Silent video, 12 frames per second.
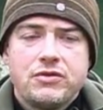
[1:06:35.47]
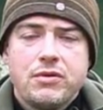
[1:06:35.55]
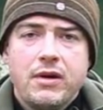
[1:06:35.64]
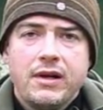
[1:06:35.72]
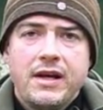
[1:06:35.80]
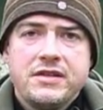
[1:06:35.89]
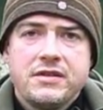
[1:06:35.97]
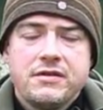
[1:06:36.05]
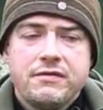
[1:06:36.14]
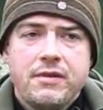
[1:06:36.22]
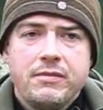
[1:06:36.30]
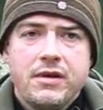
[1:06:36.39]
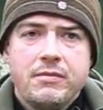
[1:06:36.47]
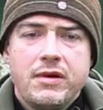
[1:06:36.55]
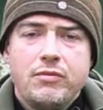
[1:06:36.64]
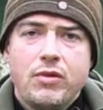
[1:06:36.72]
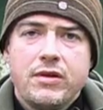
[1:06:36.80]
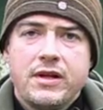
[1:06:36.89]
drawing lessons from them
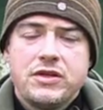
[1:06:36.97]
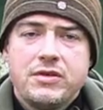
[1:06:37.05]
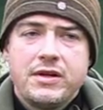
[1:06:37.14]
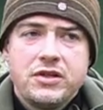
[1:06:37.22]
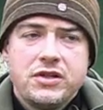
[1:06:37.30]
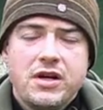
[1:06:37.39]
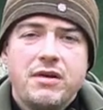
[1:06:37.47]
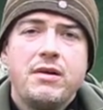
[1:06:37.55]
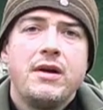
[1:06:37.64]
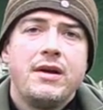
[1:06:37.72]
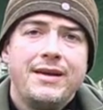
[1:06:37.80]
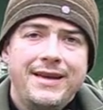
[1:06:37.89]
and what they're trying to show?